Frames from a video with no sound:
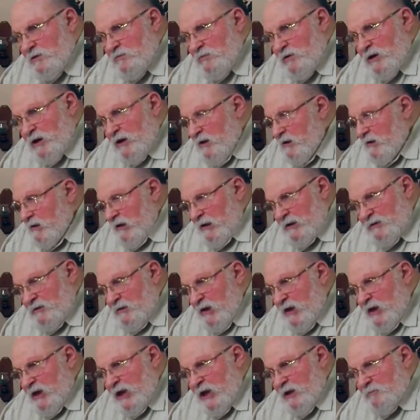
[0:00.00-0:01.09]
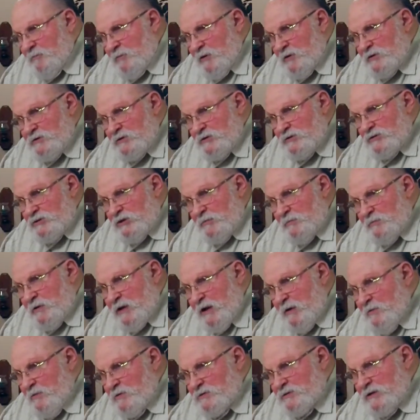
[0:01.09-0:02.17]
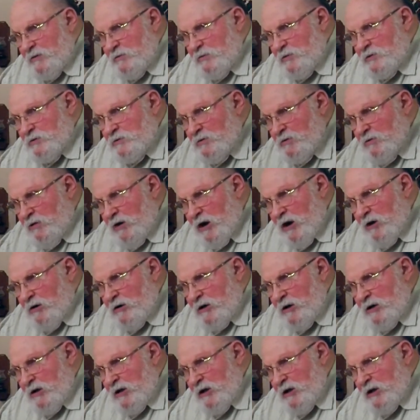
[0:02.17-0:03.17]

Well, a, thinking person should be able to say, well, no, how,